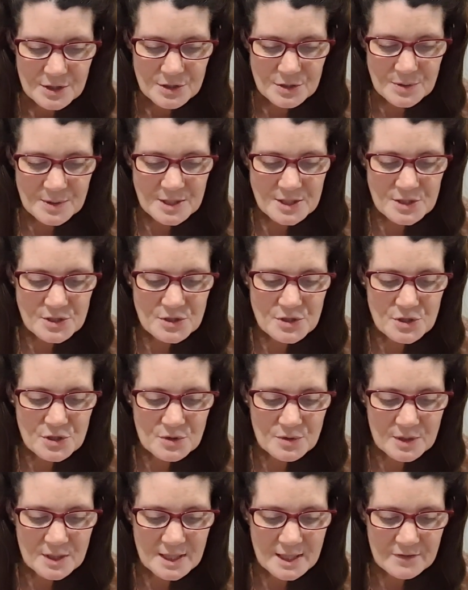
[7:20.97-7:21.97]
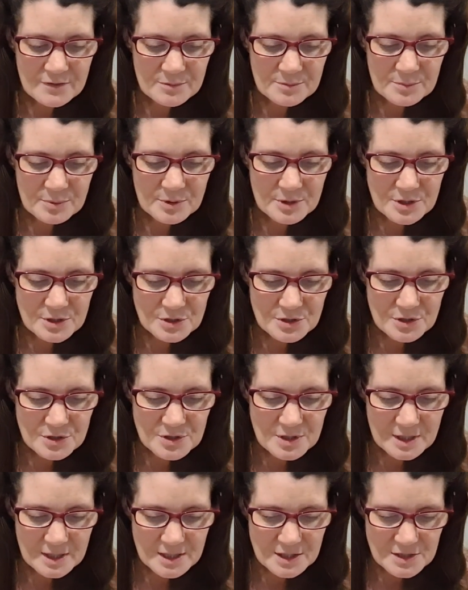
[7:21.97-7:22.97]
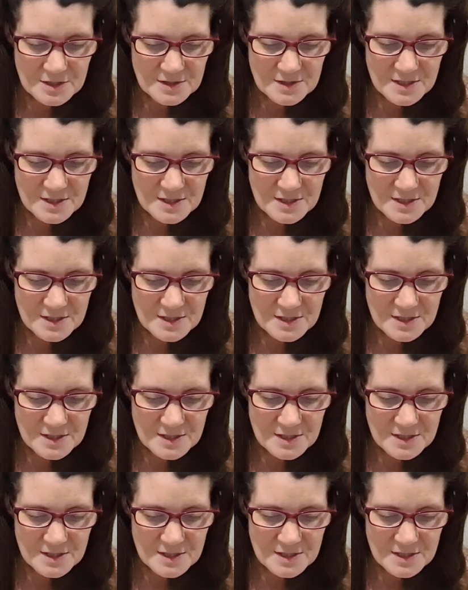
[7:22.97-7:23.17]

22q11.2 deletion